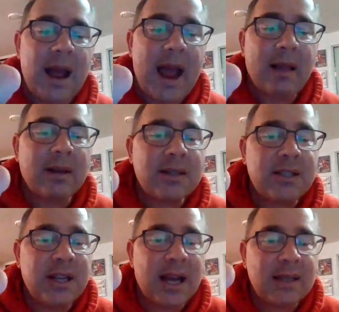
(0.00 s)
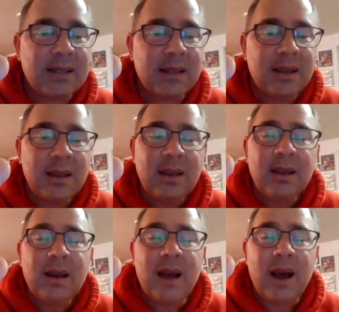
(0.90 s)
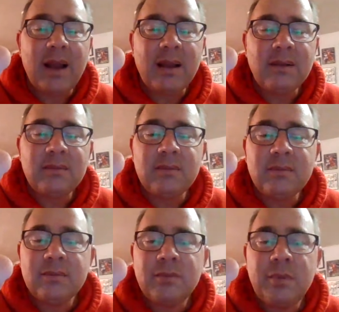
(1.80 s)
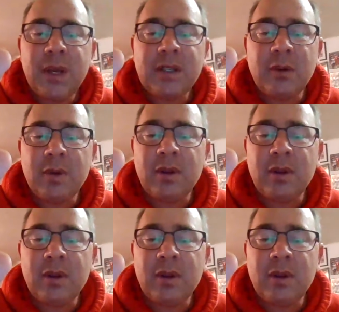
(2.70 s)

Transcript: Alex Johnson, uh, pictured with